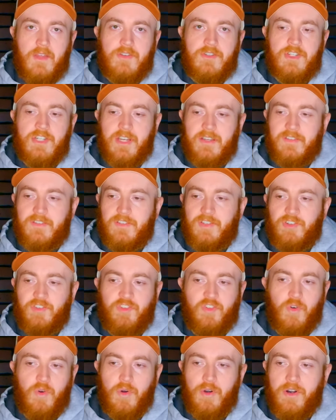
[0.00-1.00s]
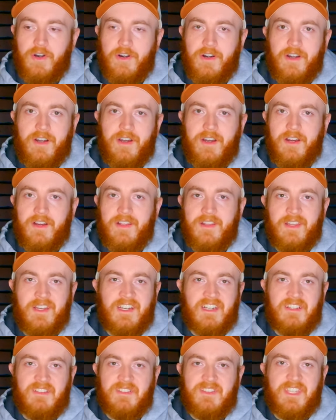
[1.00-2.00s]
just for
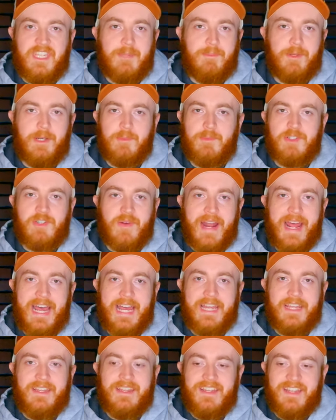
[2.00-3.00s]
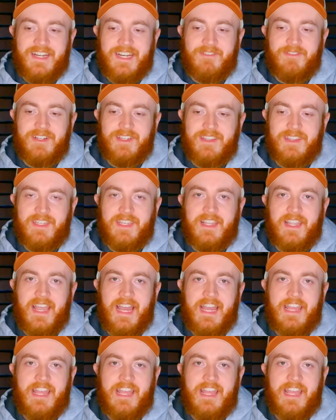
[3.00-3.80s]
uh, keeping them dry and everything.